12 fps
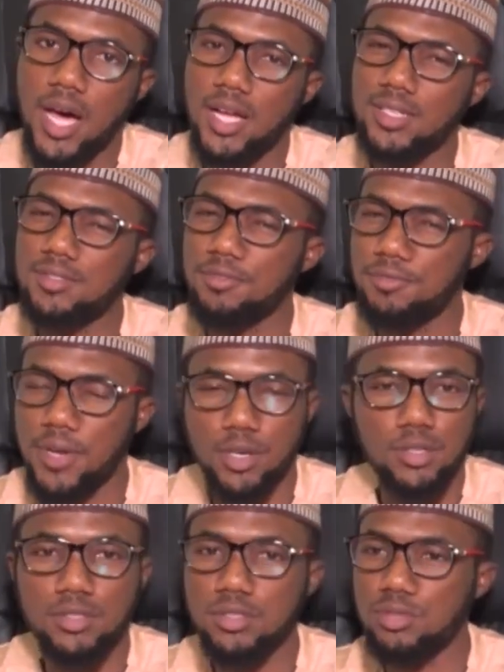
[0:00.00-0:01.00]
at
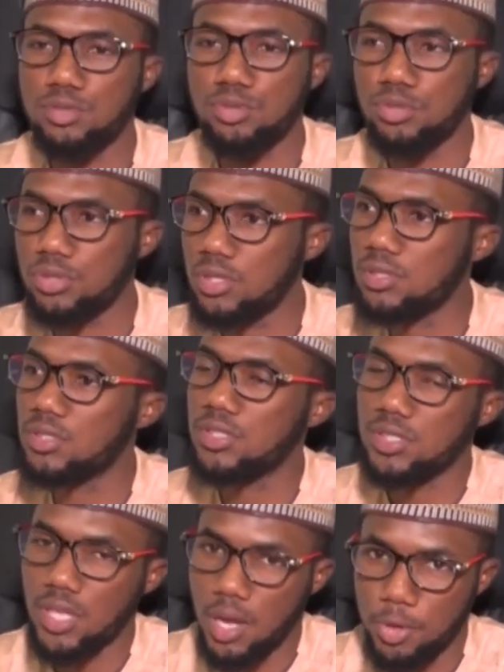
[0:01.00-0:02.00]
various
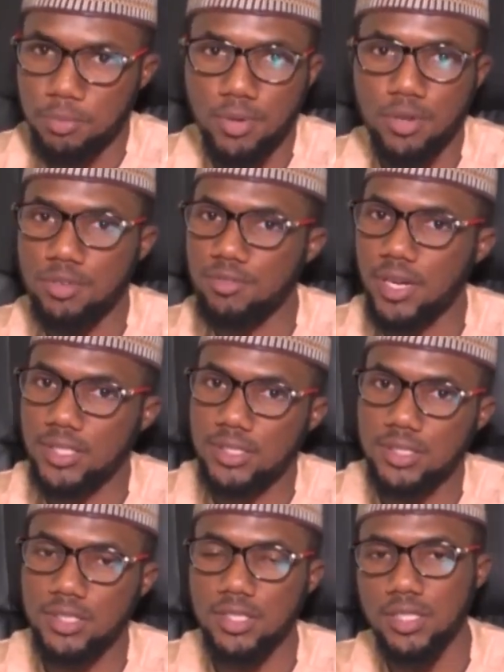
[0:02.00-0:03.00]
institutions, Ahmed Bello
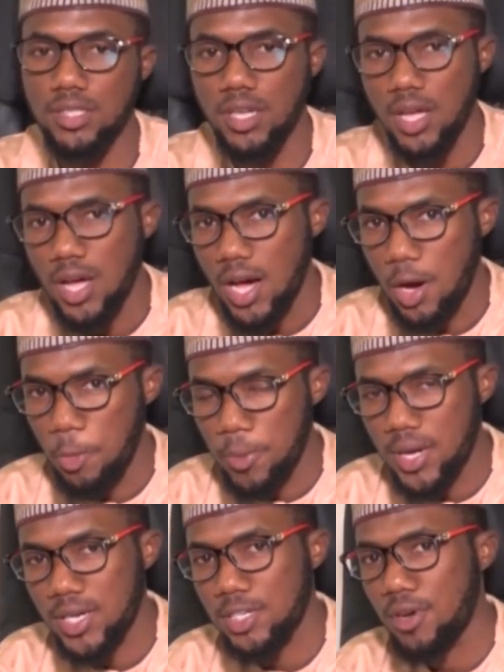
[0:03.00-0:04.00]
University,
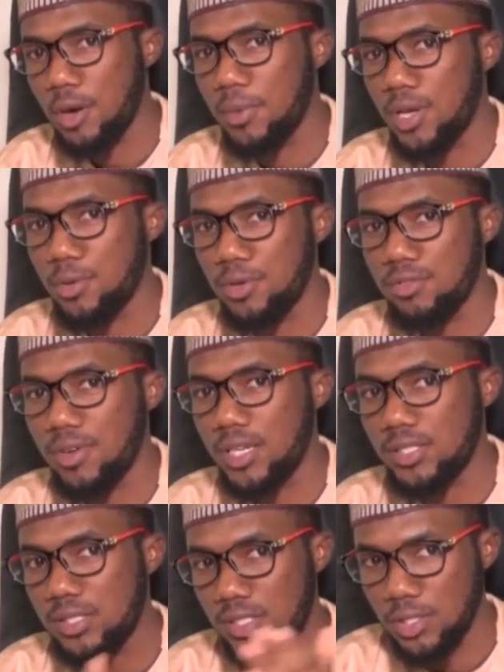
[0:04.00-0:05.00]
Abubakar Tafawa Balewa
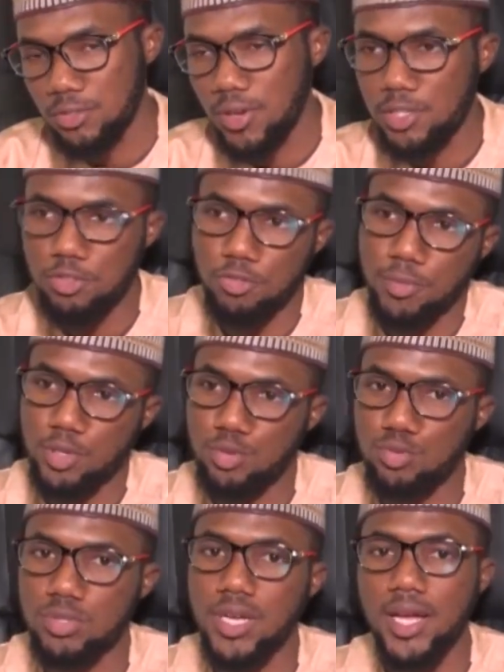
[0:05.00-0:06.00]
University, University of
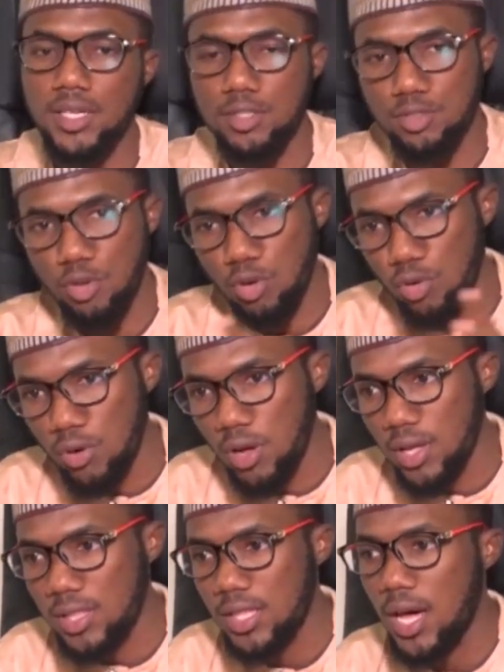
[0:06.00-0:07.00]
Maiduguri, and all
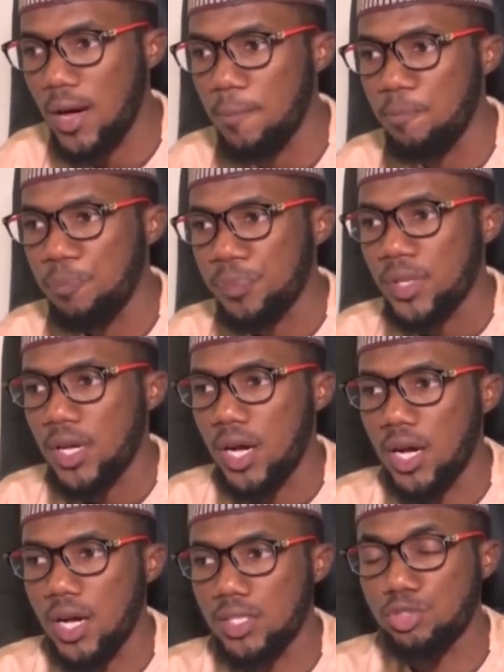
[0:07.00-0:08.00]
other,
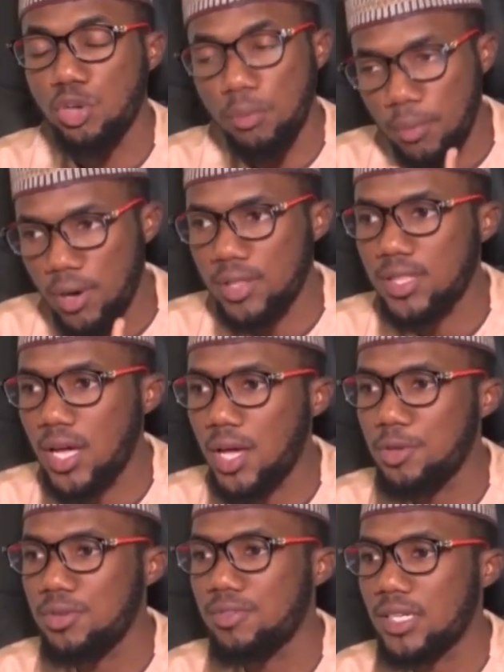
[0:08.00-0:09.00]
some other
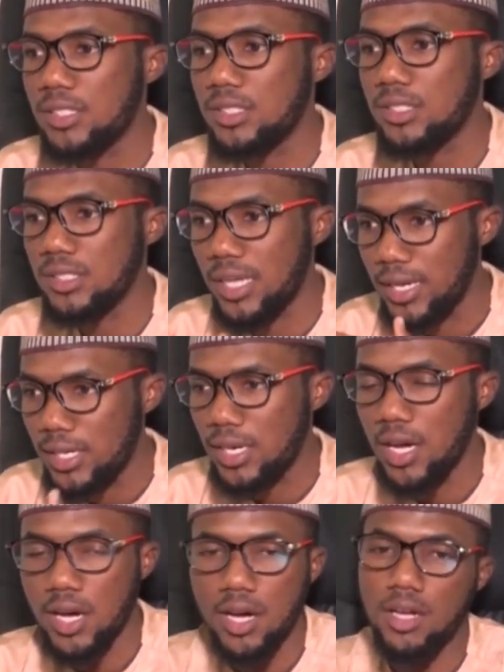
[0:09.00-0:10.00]
universities
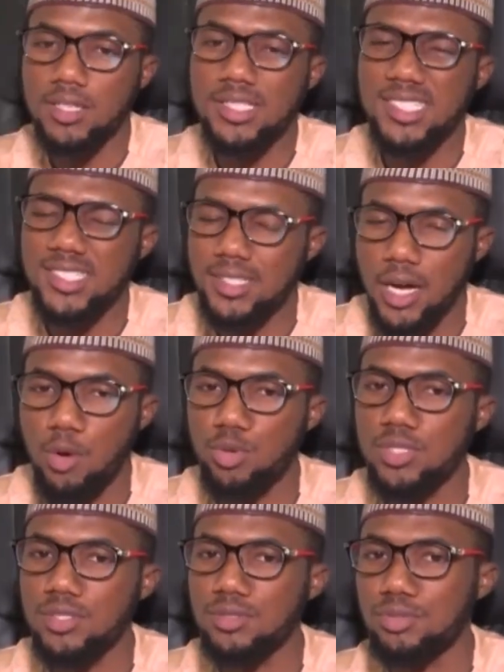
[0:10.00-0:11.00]
and degree
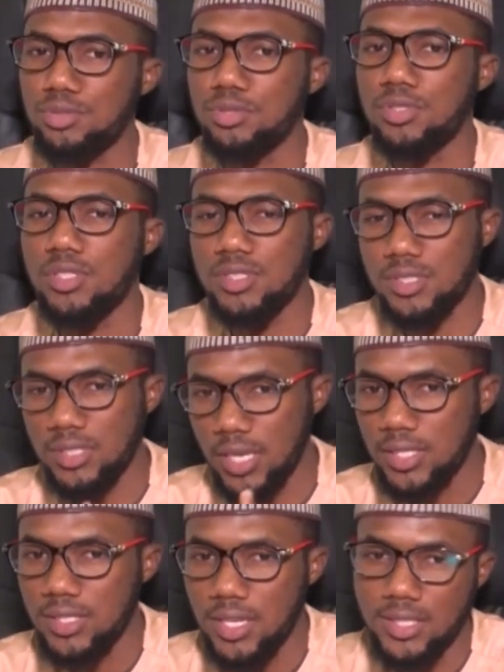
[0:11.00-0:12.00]
awarding institutions
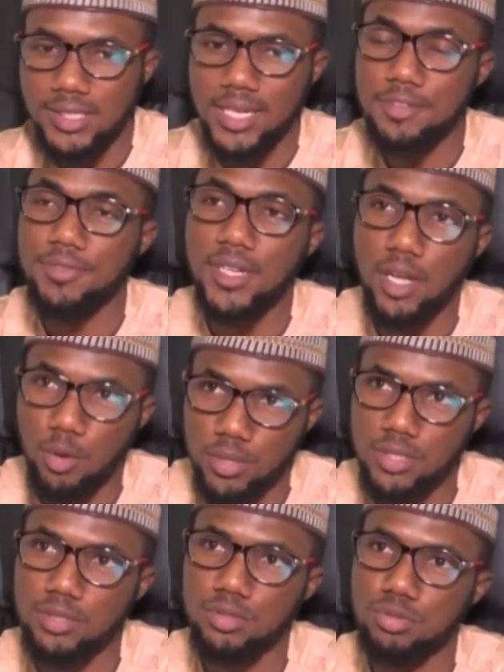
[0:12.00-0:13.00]
and certificate
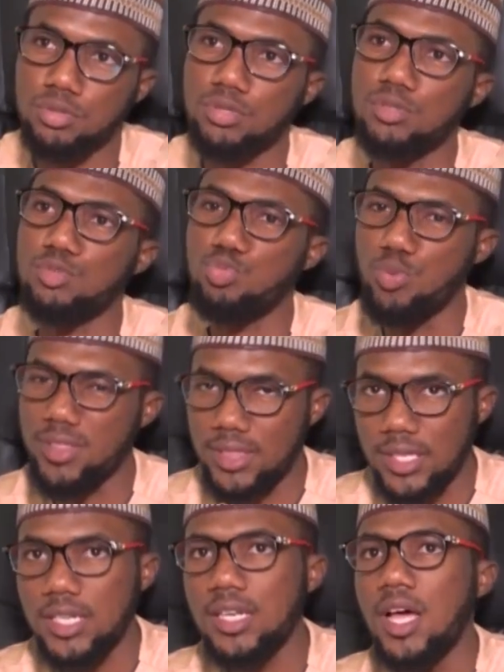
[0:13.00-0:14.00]
awarding institutions
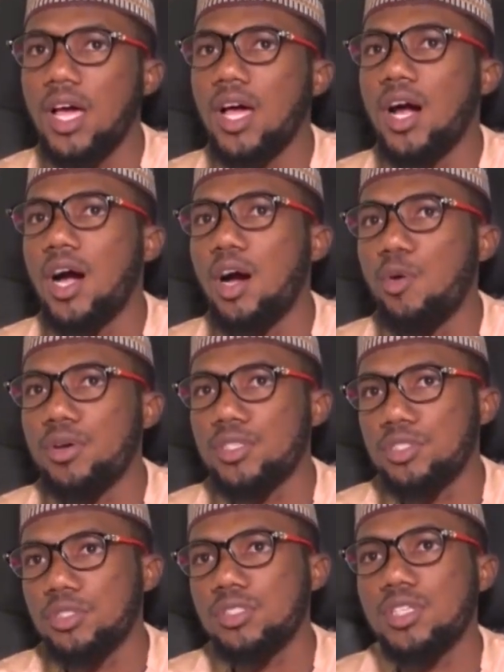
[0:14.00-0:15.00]
within our
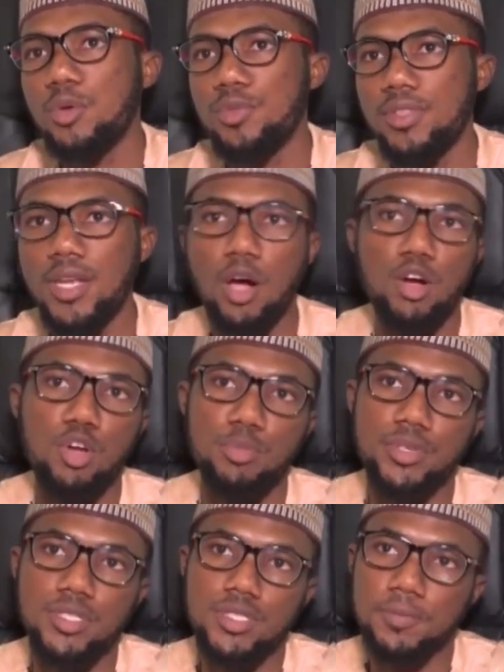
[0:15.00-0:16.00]
regions and within our
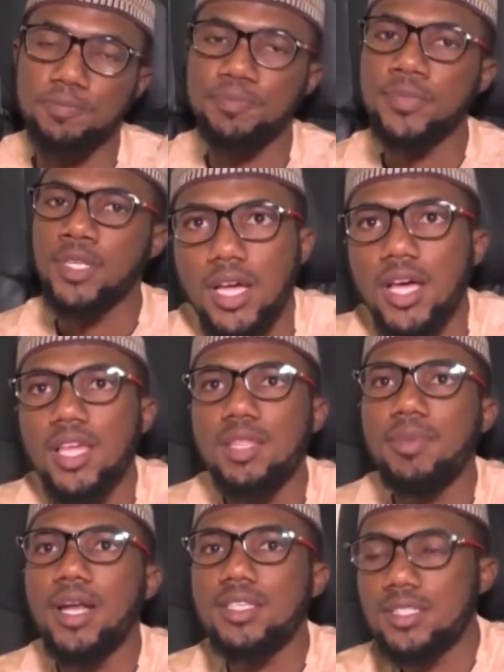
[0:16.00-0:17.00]
community. The
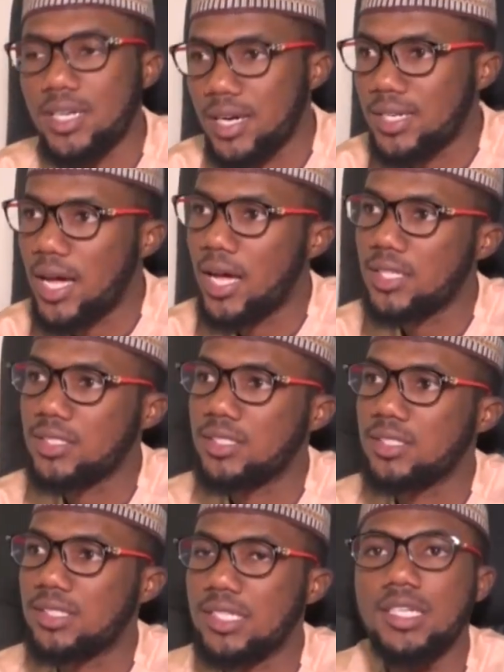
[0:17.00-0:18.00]
managing director
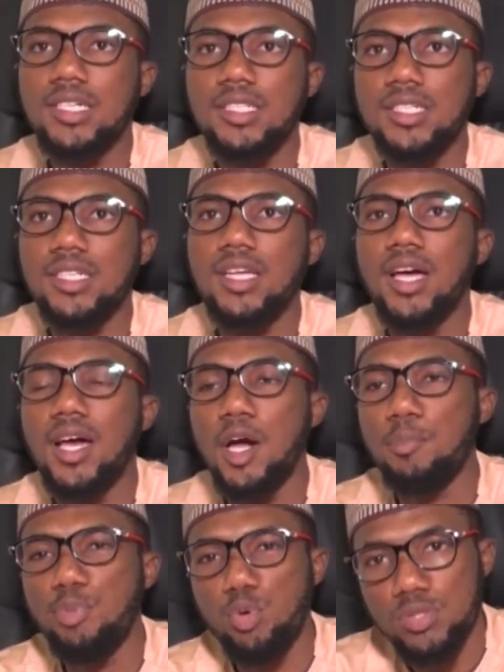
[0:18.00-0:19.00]
has taken
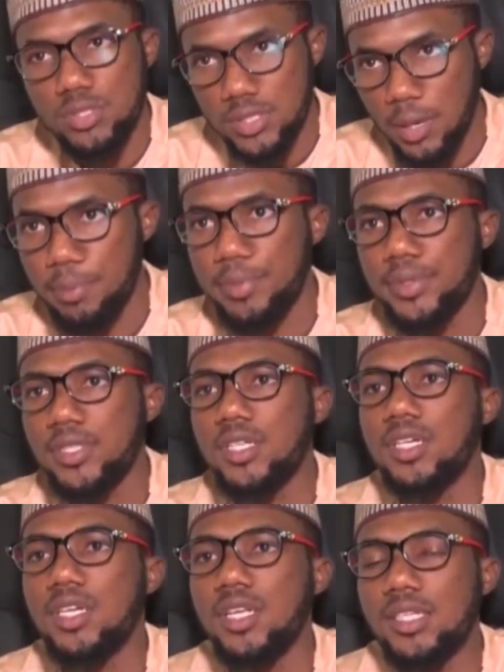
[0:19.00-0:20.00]
a bold
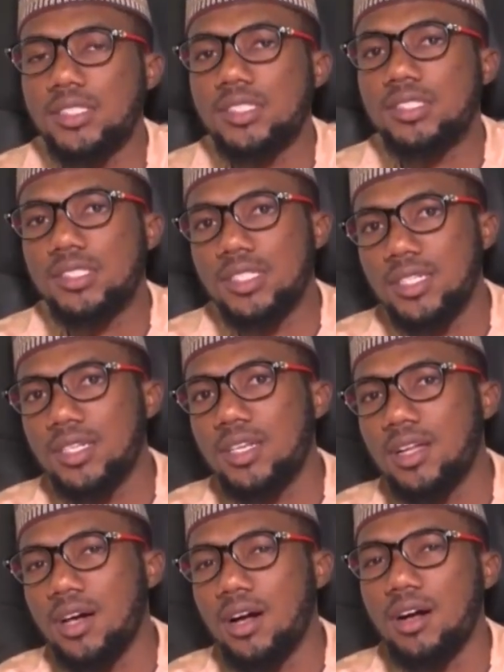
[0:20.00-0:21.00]
step in
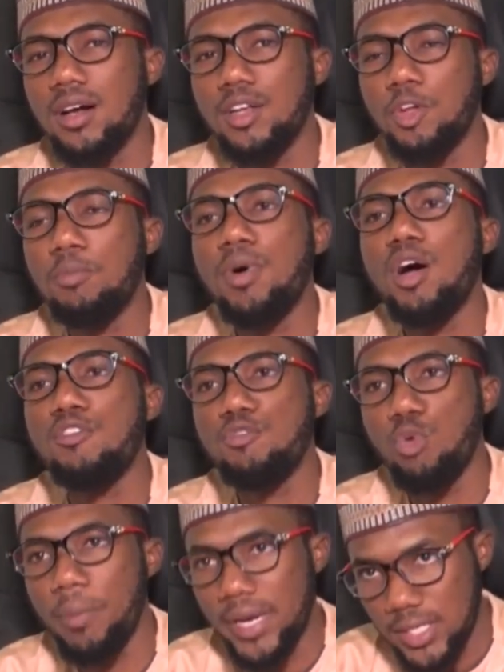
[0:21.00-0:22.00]
assisting a number of
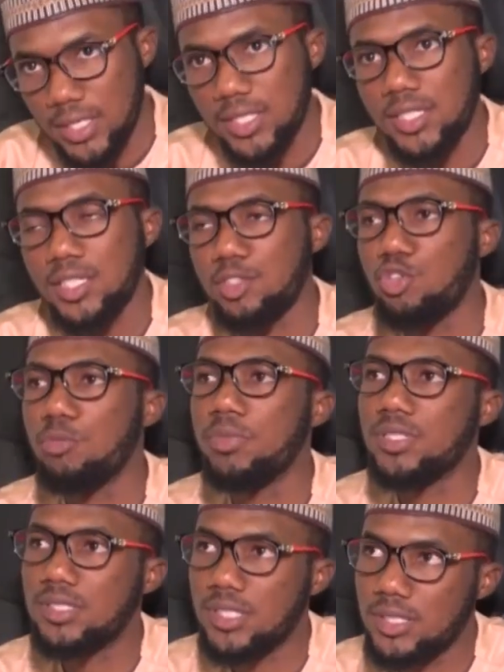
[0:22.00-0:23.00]
women in
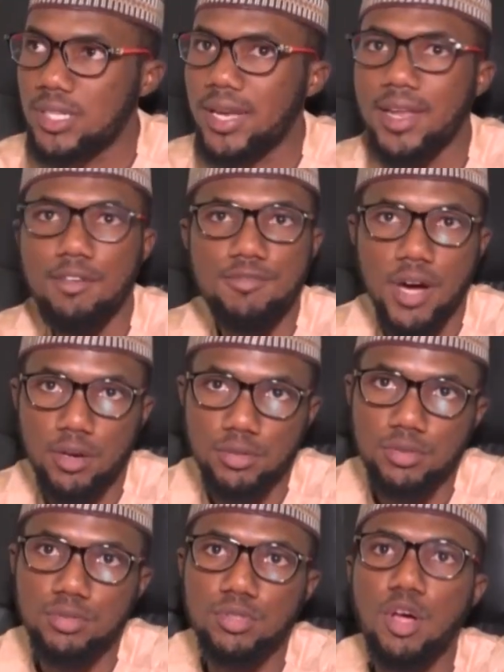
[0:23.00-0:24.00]
Gombe State and
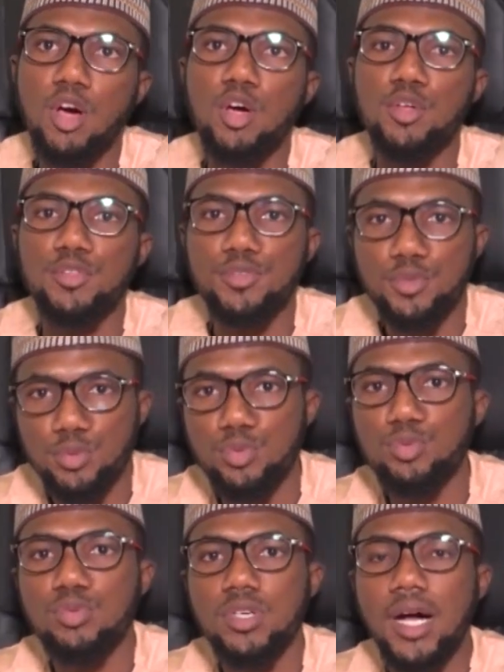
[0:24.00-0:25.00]
environs
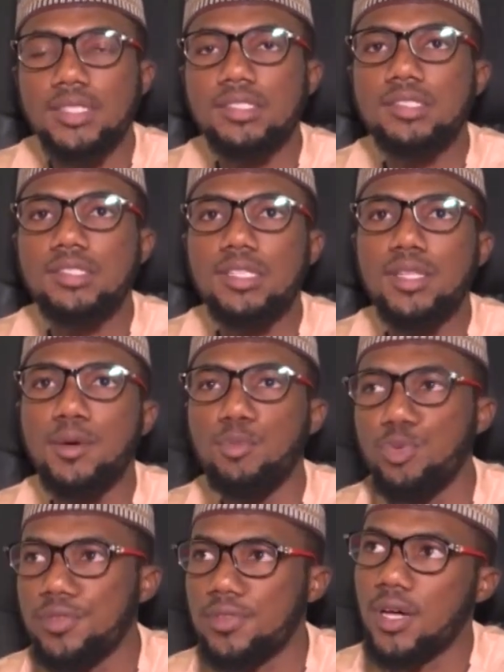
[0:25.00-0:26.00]
through assisting
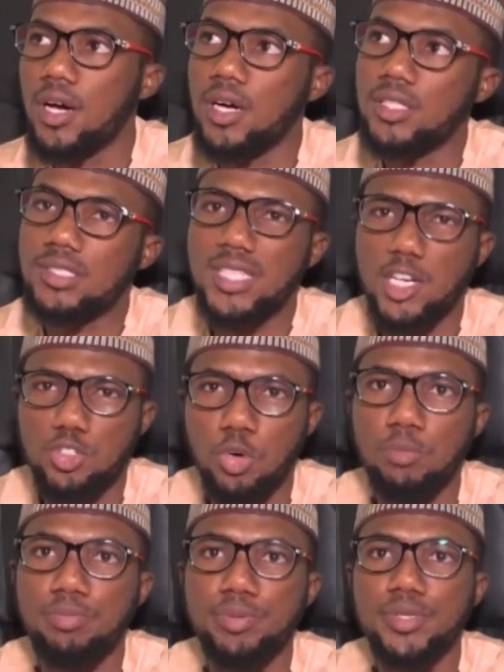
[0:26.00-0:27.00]
them with
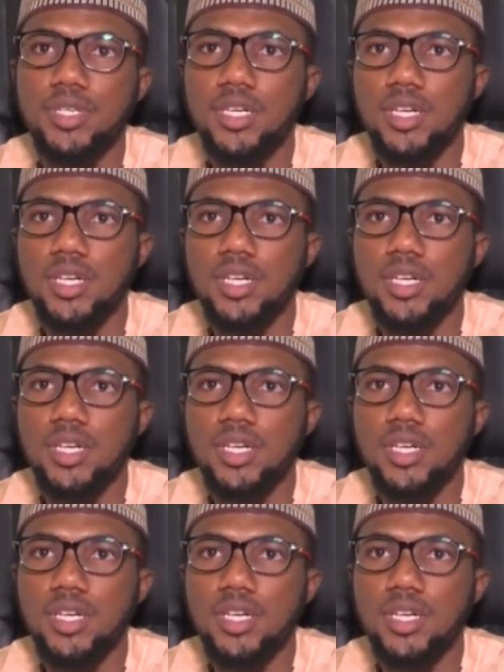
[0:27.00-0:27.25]
startup